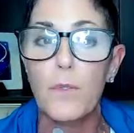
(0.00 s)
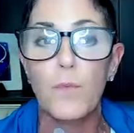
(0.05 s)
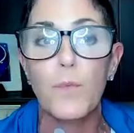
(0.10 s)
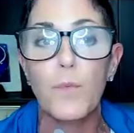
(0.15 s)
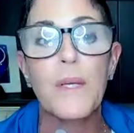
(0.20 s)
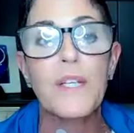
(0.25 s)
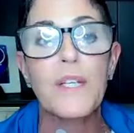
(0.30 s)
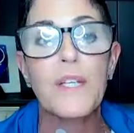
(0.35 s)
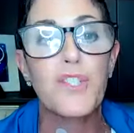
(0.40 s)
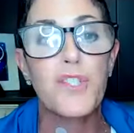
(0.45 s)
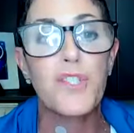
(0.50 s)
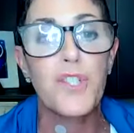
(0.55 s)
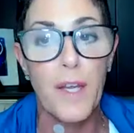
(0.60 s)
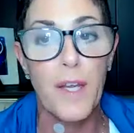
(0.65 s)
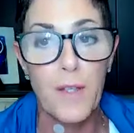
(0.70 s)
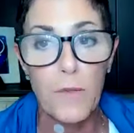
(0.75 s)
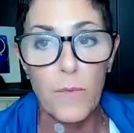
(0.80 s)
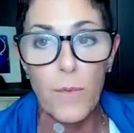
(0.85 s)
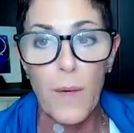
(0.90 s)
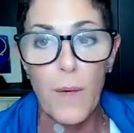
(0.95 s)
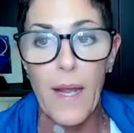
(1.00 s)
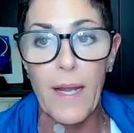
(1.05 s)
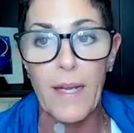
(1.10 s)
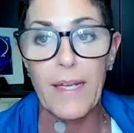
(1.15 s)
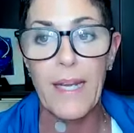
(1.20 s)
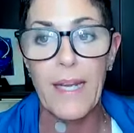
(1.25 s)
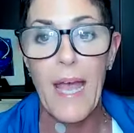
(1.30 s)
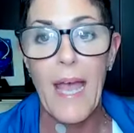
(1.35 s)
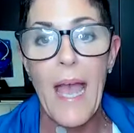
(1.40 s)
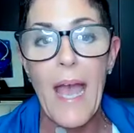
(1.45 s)

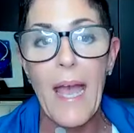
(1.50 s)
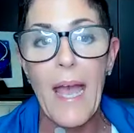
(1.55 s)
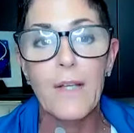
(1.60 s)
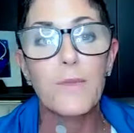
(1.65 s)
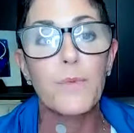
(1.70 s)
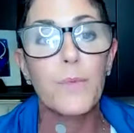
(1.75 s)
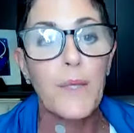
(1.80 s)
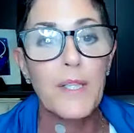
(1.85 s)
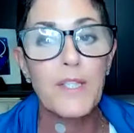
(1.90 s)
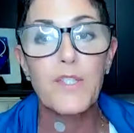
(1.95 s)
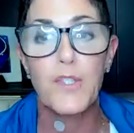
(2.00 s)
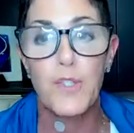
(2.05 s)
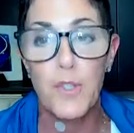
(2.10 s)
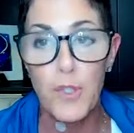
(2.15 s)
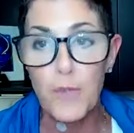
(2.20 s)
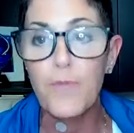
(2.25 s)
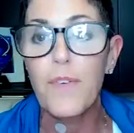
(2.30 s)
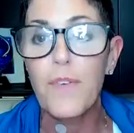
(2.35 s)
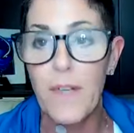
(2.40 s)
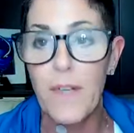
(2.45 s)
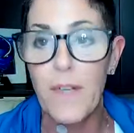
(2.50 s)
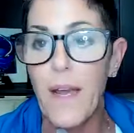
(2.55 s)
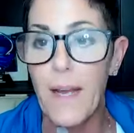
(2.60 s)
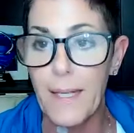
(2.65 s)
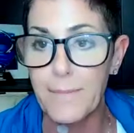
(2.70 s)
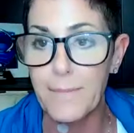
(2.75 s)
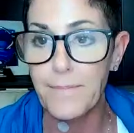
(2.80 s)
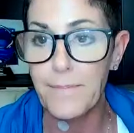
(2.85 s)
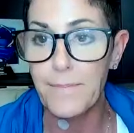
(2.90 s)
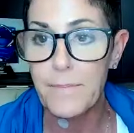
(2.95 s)
regenerate, and rejuvenate.